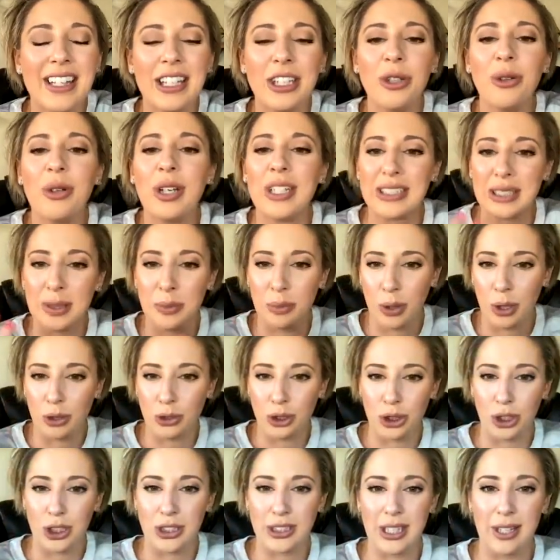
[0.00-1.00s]
and then you get some
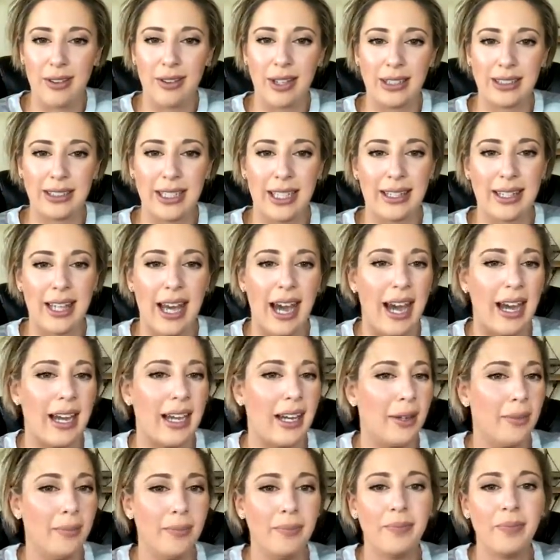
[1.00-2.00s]
brochures and things like
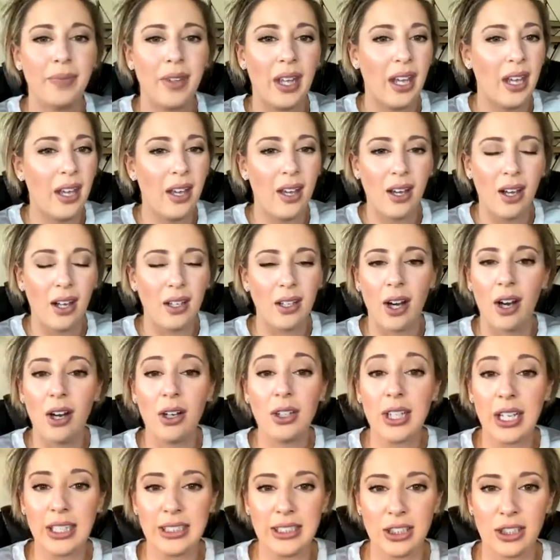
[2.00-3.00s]
that. Um,
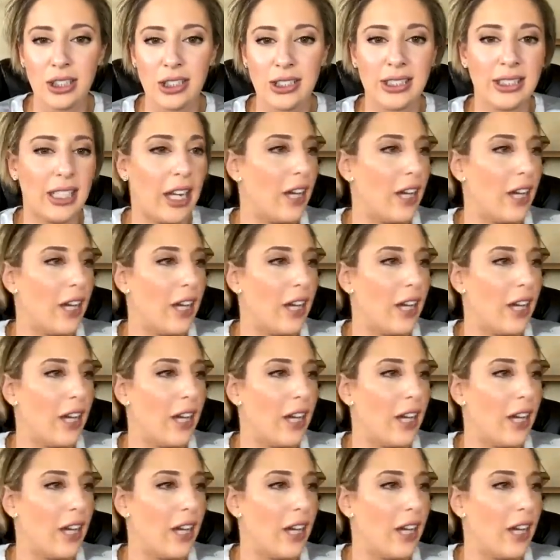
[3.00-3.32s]
all kinds of good